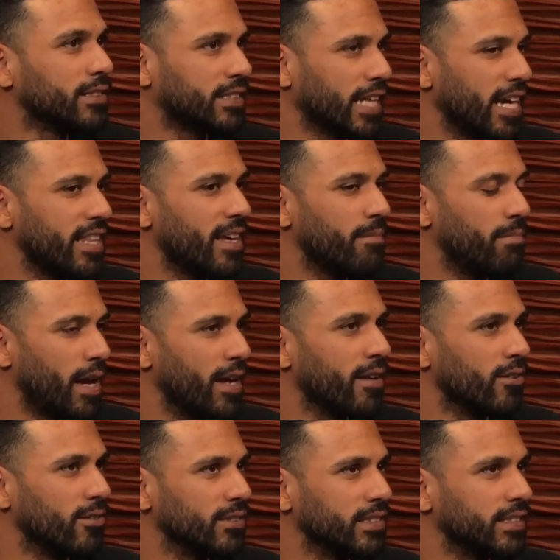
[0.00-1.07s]
say that Bang &
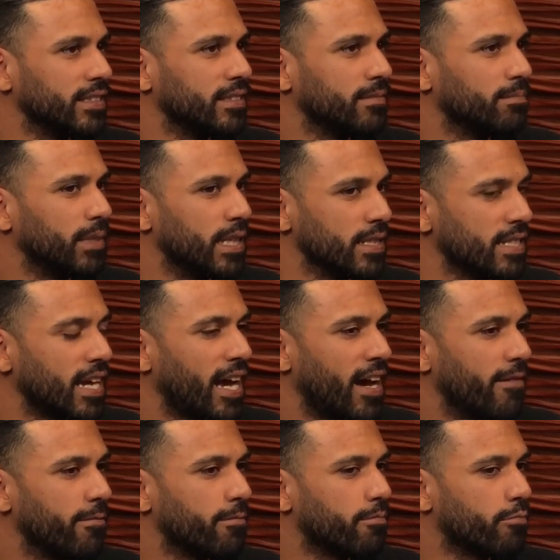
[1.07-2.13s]
Olufsen, because they
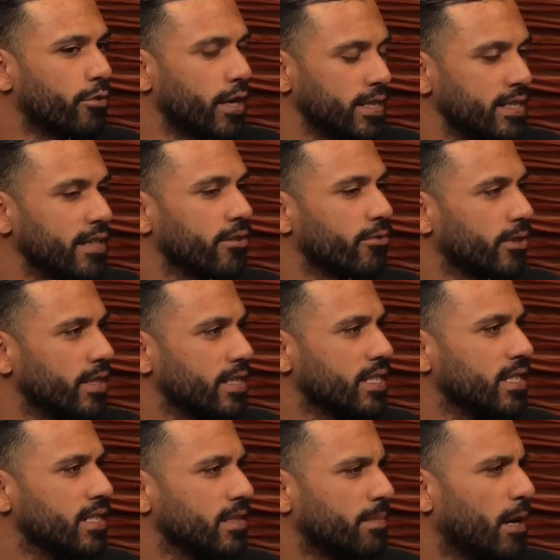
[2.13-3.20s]
have price
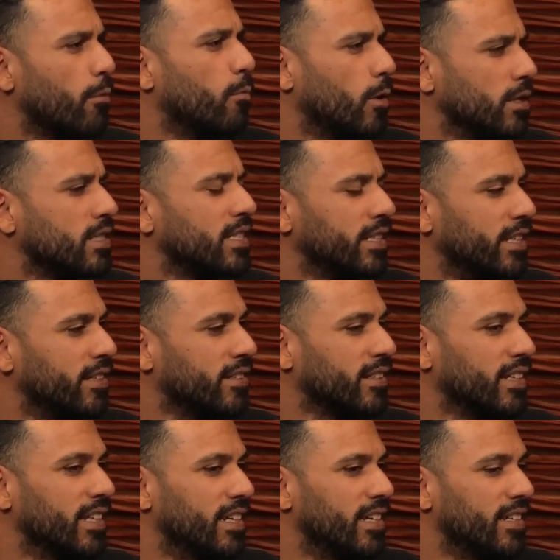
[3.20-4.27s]
increases about once a year,
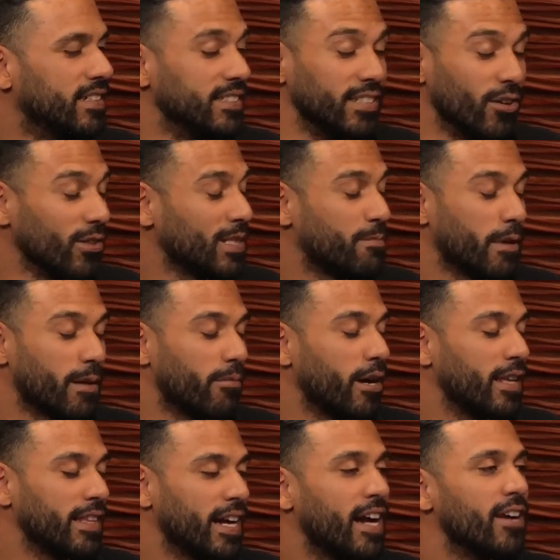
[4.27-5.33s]
it's the only speaker
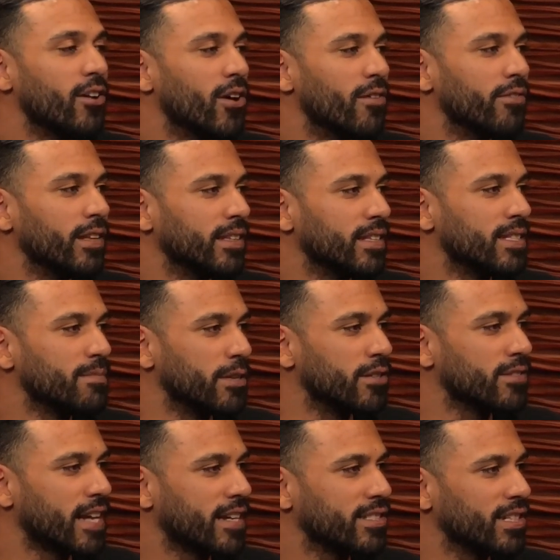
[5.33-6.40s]
brand that I know of that the
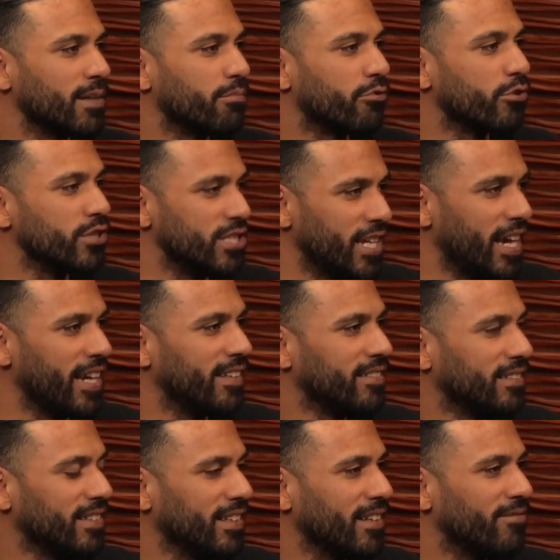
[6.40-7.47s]
speakers actually appreciate
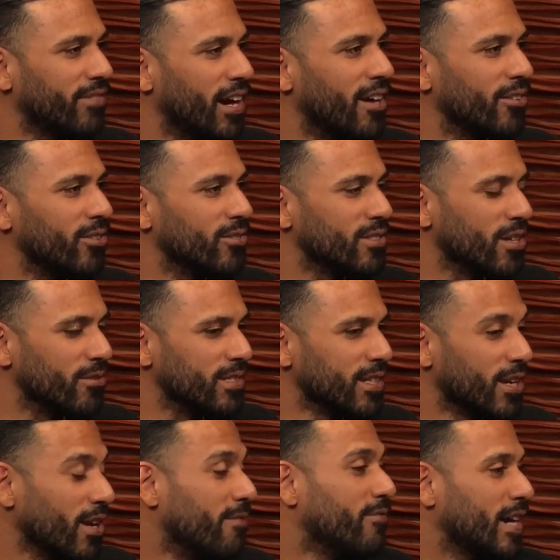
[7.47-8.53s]
in value. So it's a
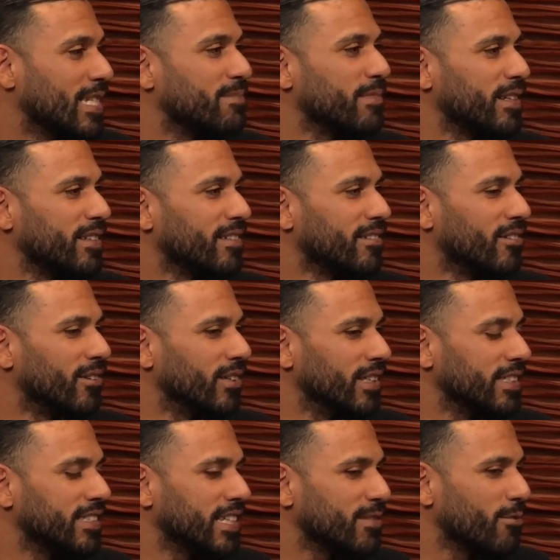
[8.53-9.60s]
good investment, or at
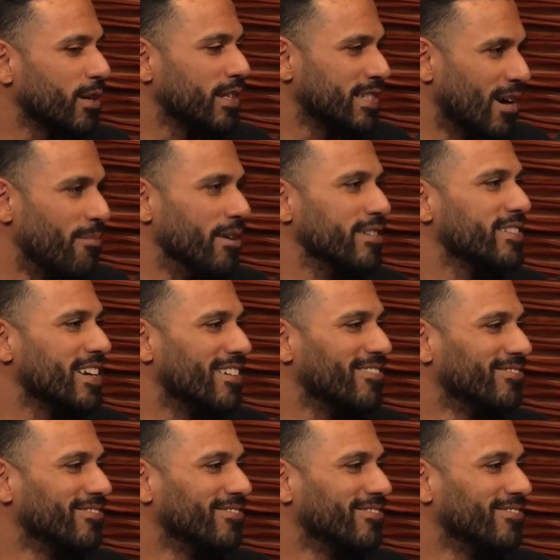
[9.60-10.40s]
least that's what I tell myself.